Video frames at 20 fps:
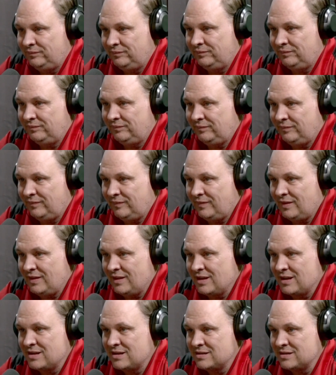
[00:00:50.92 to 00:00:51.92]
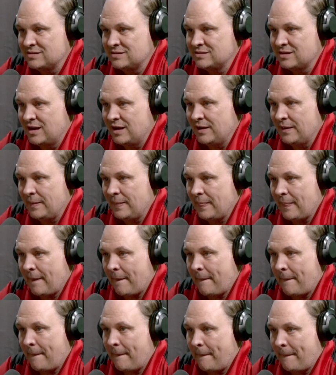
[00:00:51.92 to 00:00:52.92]
Tell us, how does a
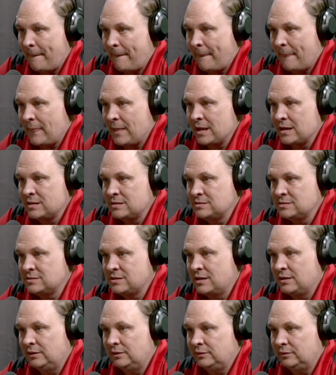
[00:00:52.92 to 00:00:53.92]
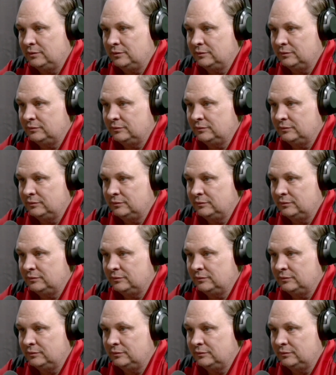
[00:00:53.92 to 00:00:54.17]
high school swim meet work?